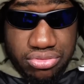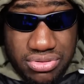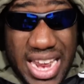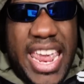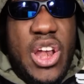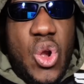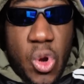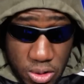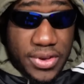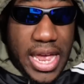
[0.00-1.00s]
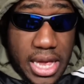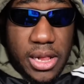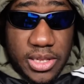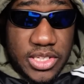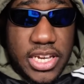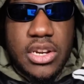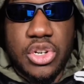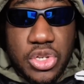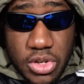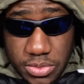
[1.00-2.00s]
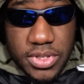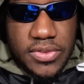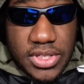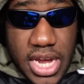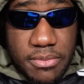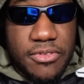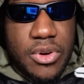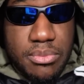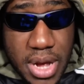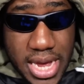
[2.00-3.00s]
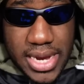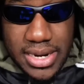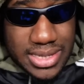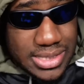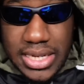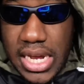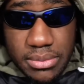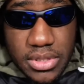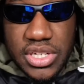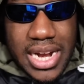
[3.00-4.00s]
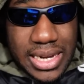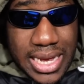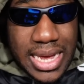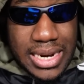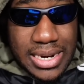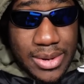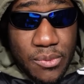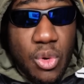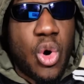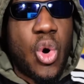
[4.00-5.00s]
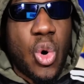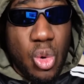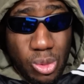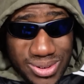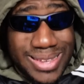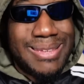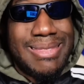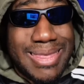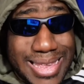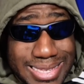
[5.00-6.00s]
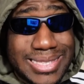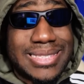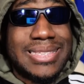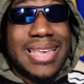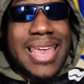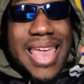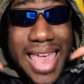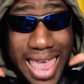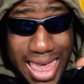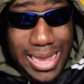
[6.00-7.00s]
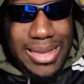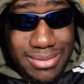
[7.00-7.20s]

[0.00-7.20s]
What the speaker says: A lot of L's in a short space of time for Bayern. Salihamidzic and Kahn, hold this L.